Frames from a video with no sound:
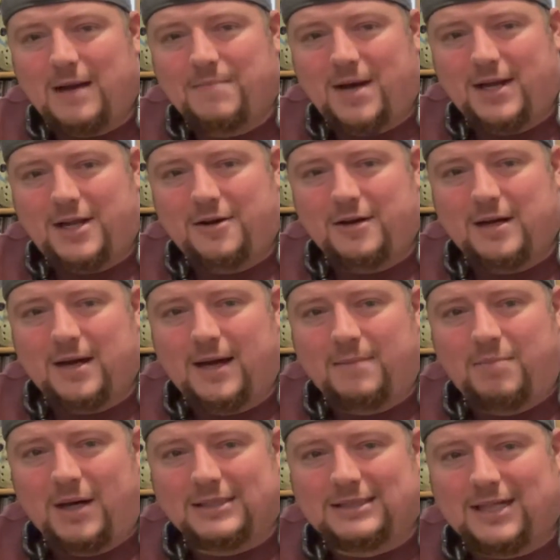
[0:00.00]
I'm not here to uh,
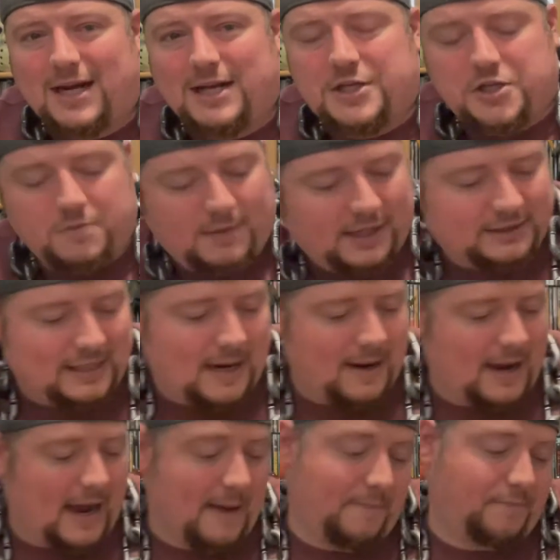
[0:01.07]
bust on it too much. I,
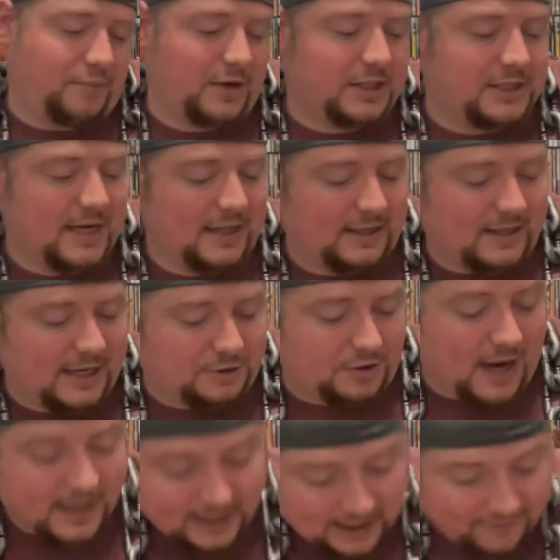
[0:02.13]
I appreciate that they
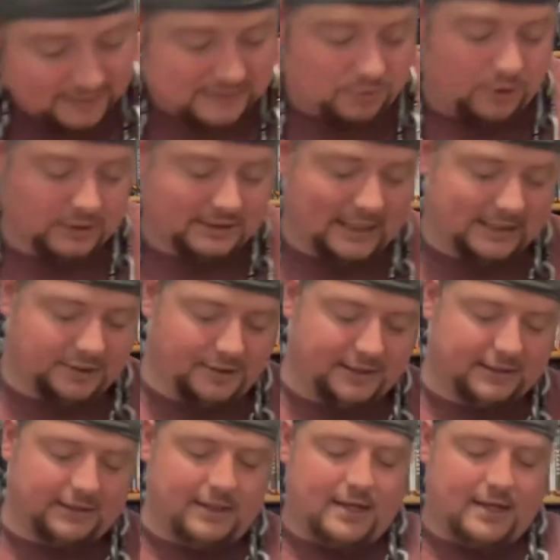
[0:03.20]
tried to give us more accessories.